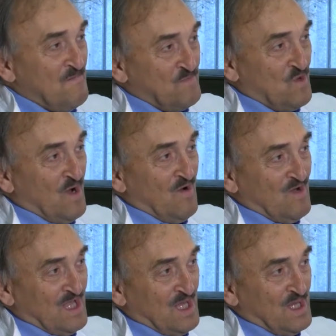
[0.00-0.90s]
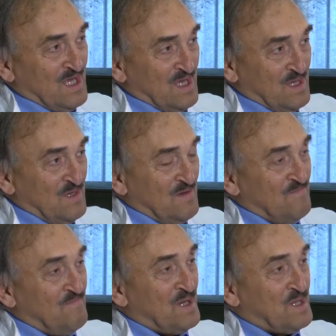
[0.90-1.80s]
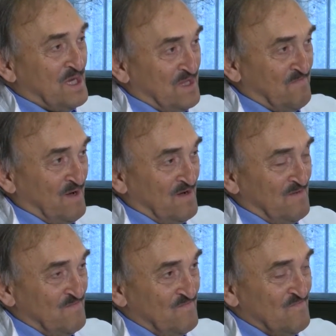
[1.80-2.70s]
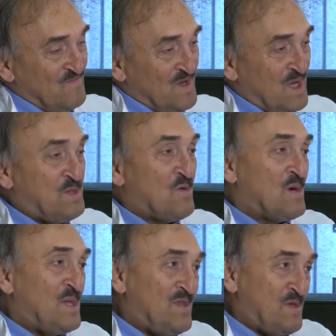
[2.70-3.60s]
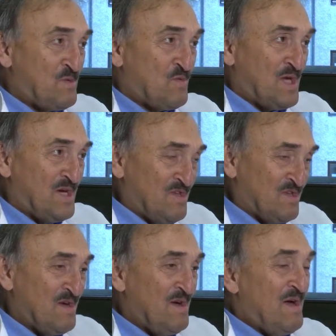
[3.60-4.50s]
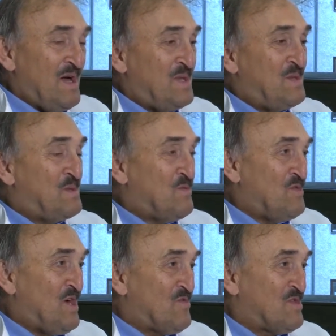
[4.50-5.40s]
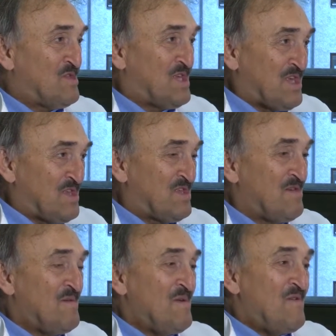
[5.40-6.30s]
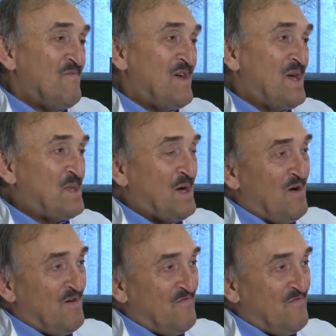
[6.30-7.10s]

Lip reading: to our clinic in Badgriesbasch. It took another 2 years, and in 2006 we had our